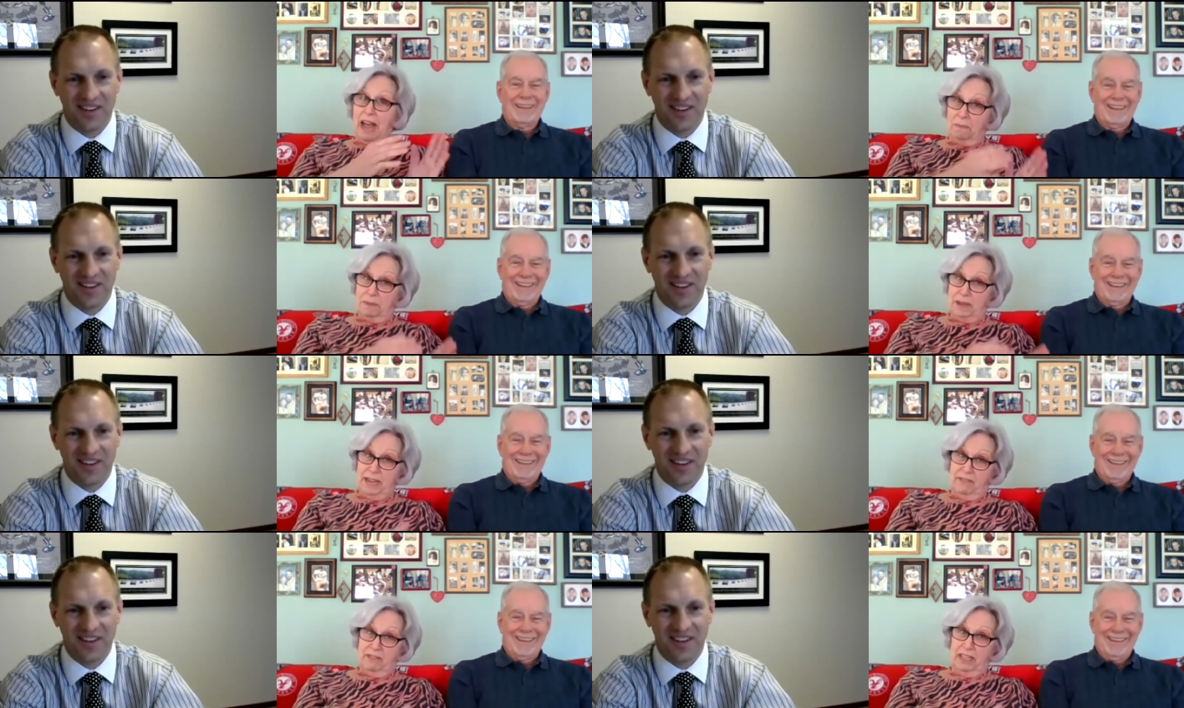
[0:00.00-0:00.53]

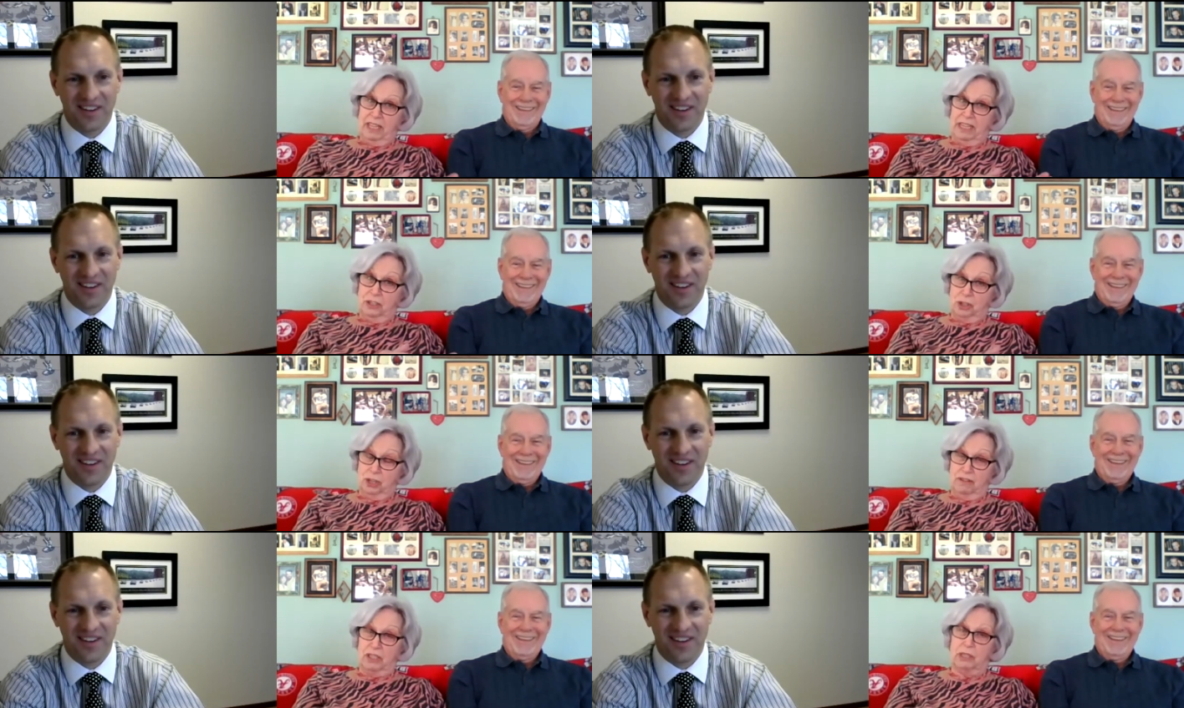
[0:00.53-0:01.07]
Speaker 1: I'll be in the
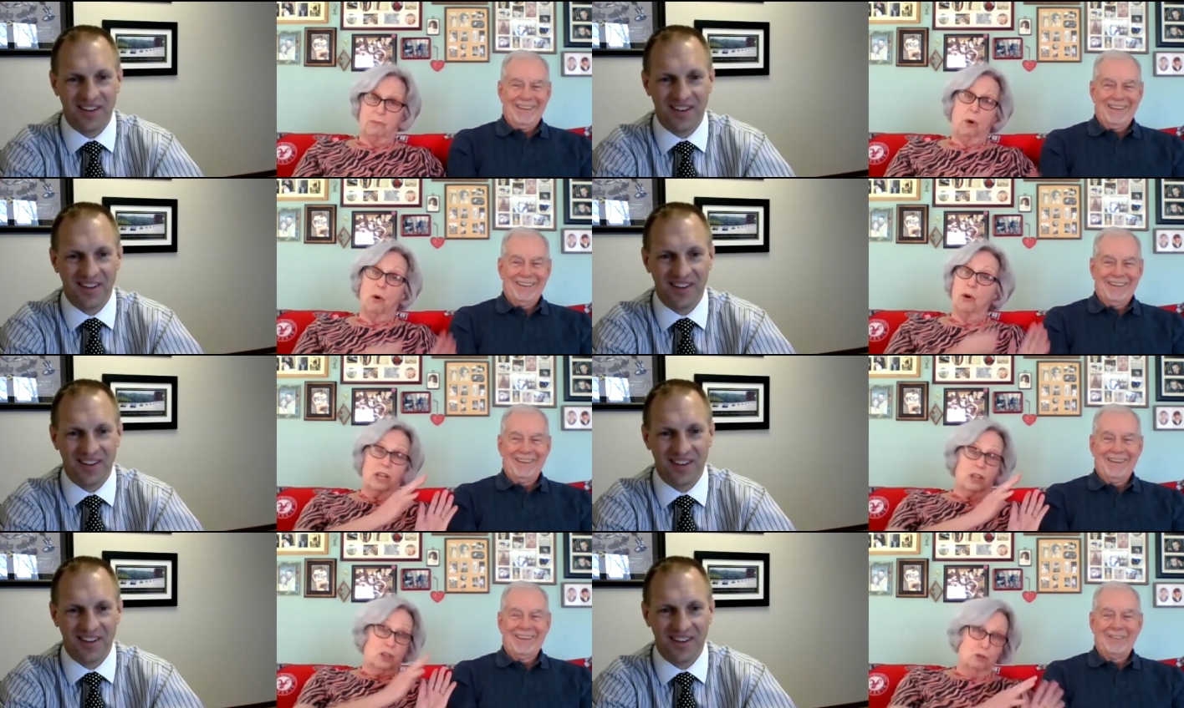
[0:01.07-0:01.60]
kitchen this
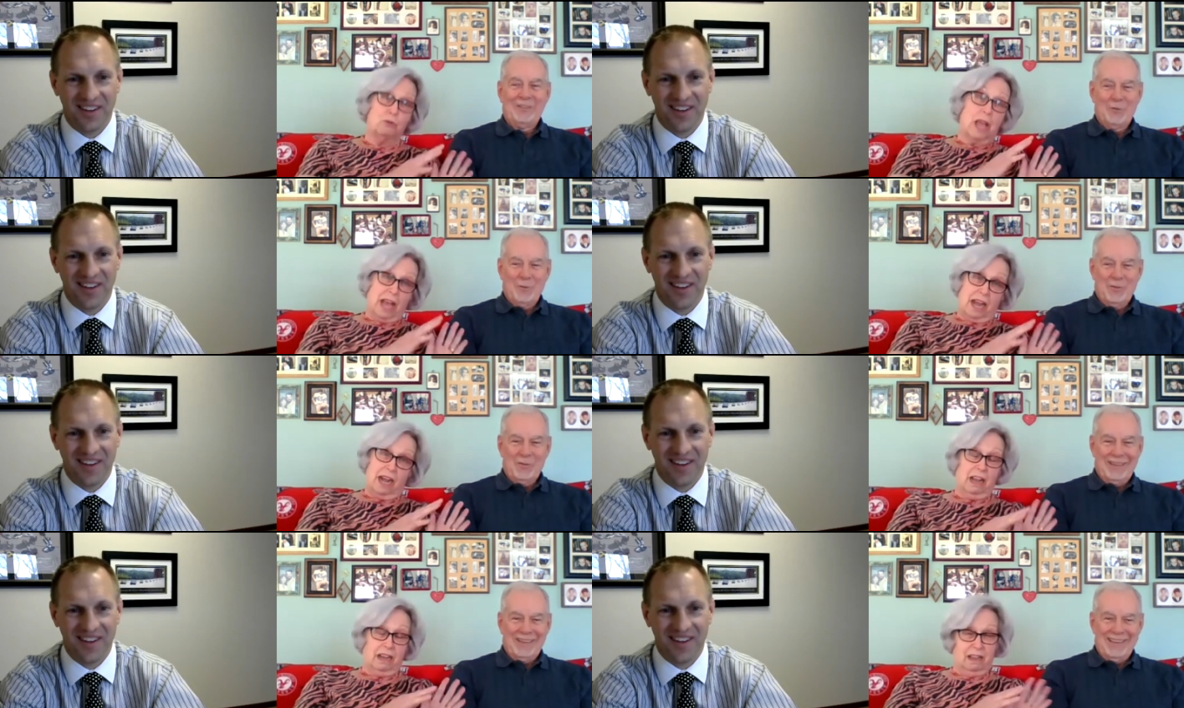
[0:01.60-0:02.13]
morning. You
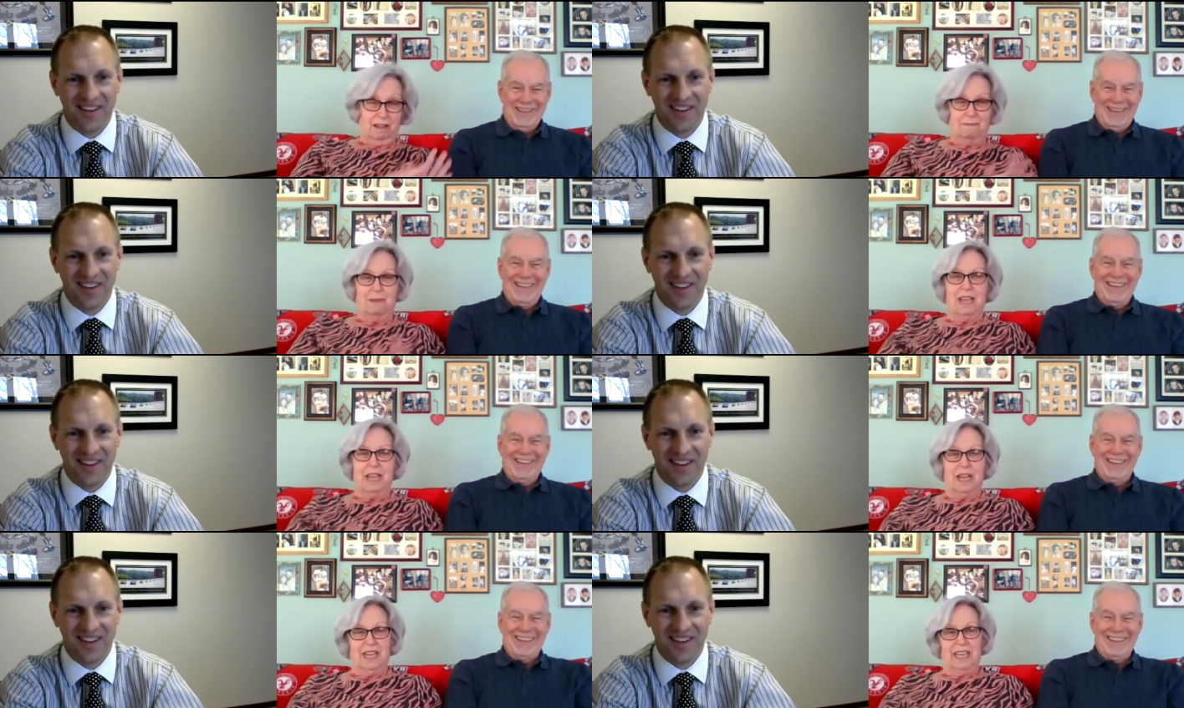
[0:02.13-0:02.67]
cannot come
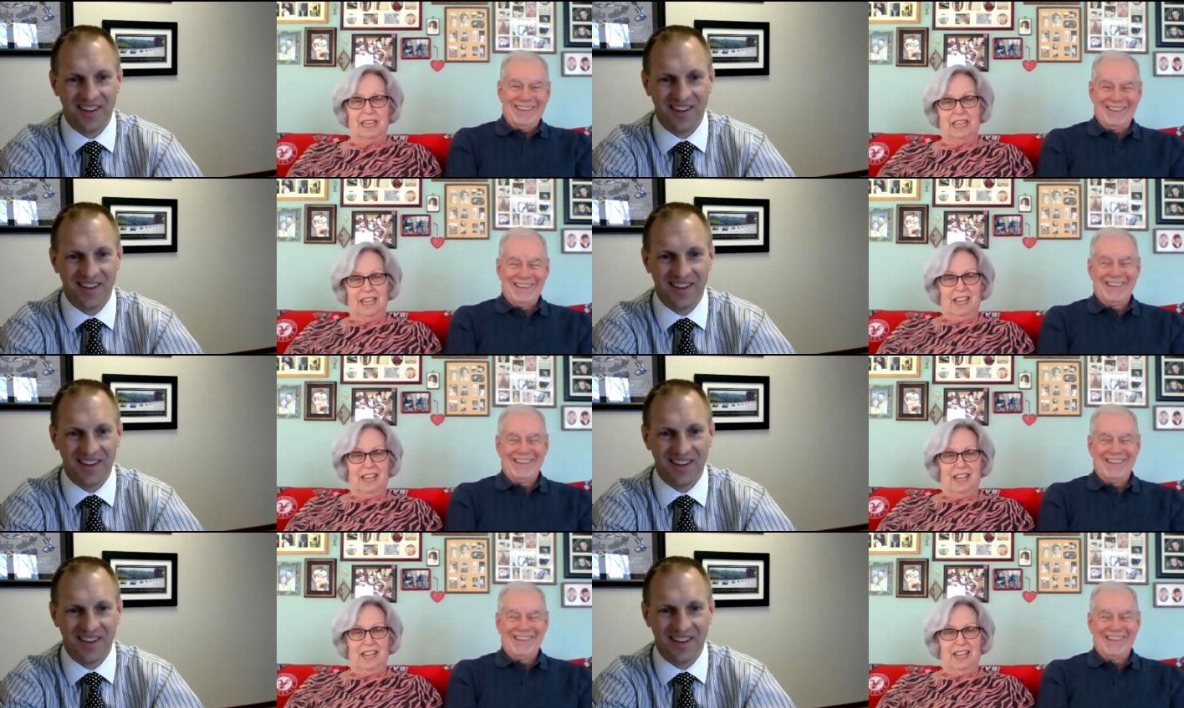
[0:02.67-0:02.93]
in.